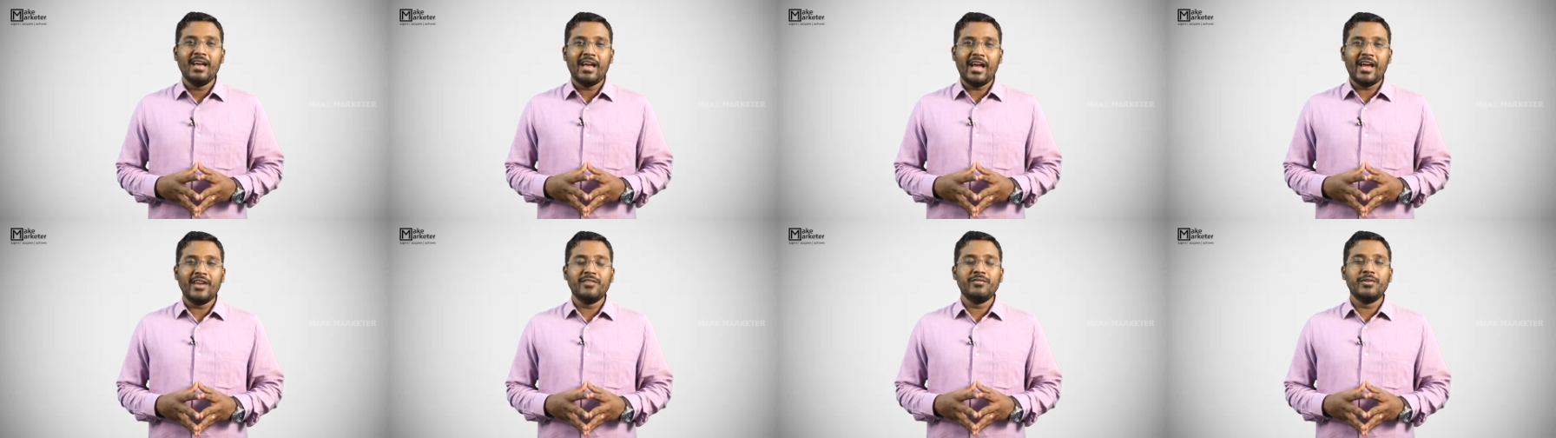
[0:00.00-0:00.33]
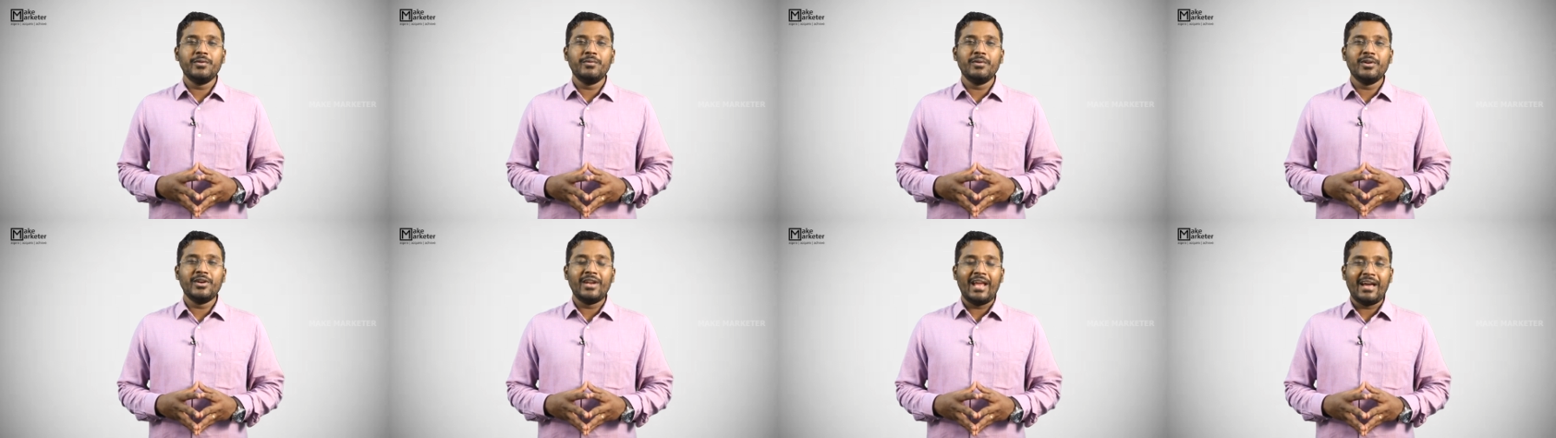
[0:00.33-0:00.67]
and
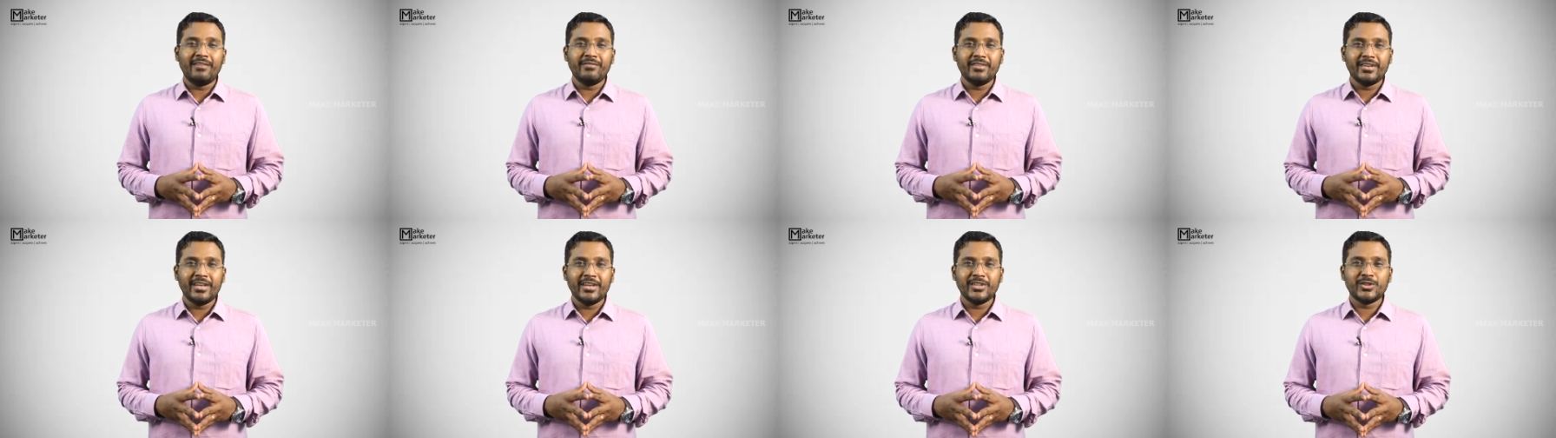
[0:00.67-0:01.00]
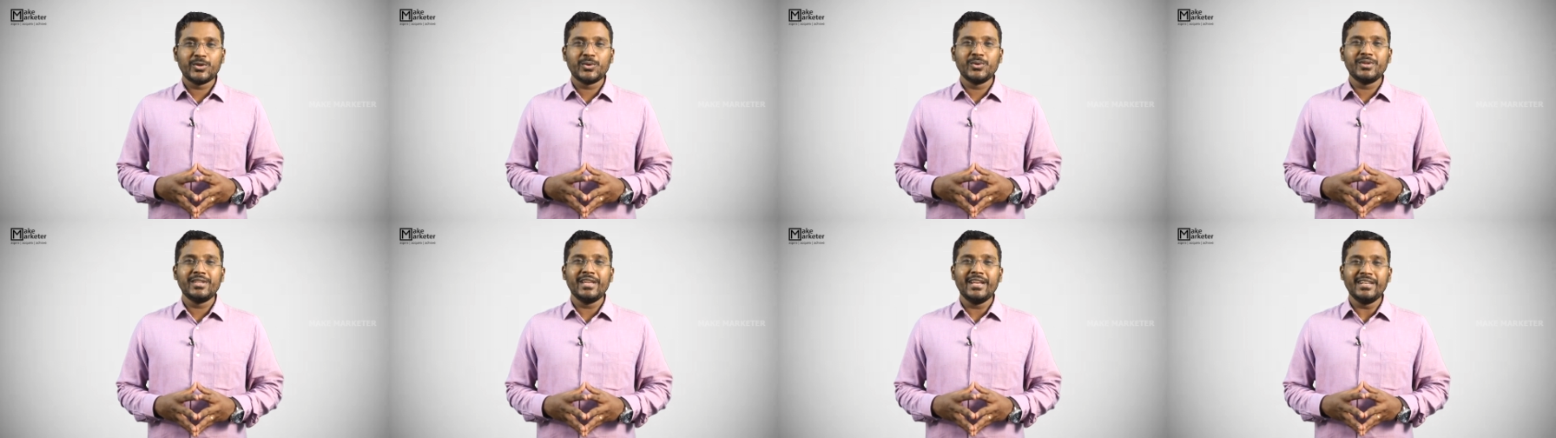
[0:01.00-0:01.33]
we will
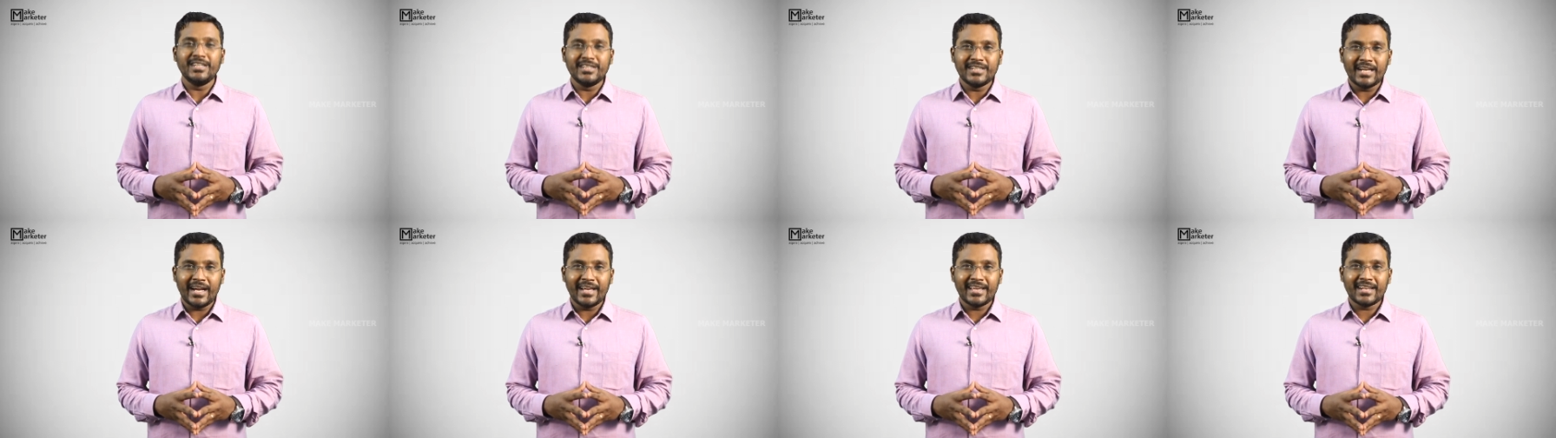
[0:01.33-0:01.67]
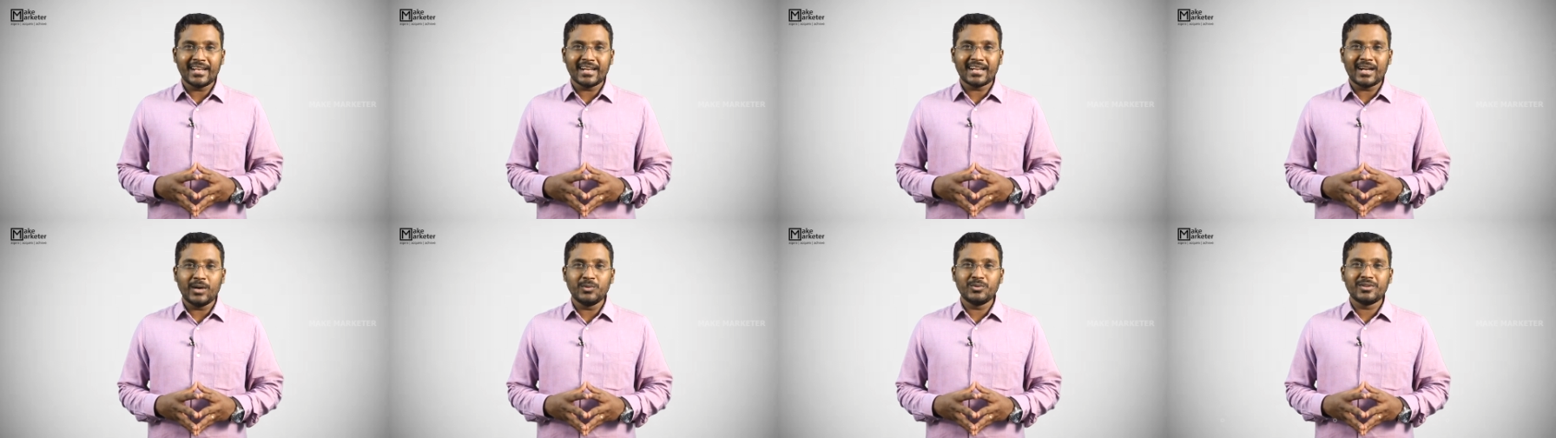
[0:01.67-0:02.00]
navigate through the entire
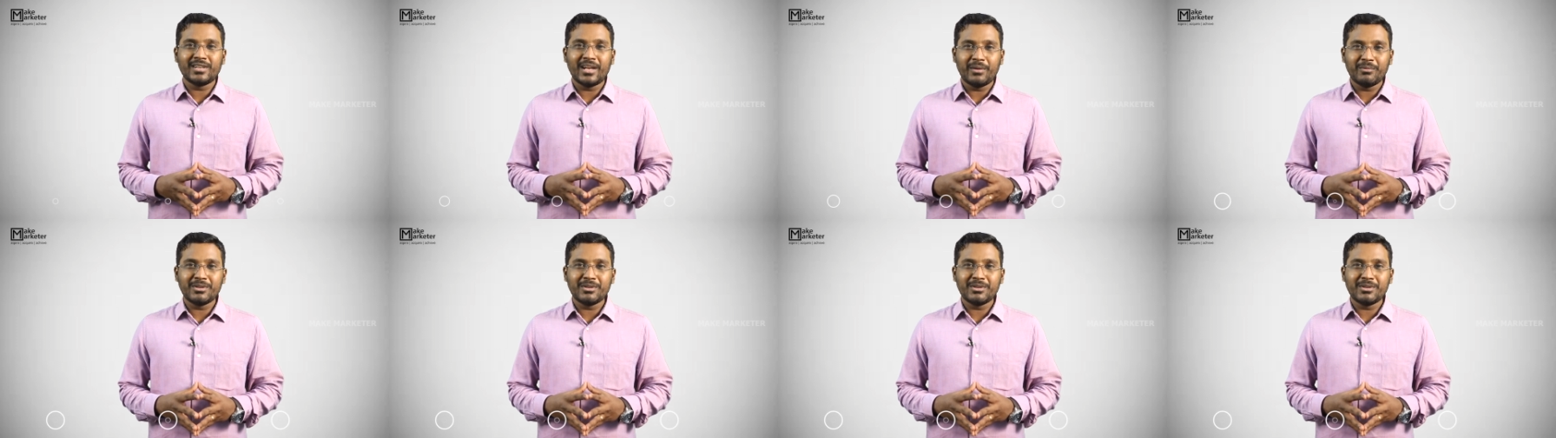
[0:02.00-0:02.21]
account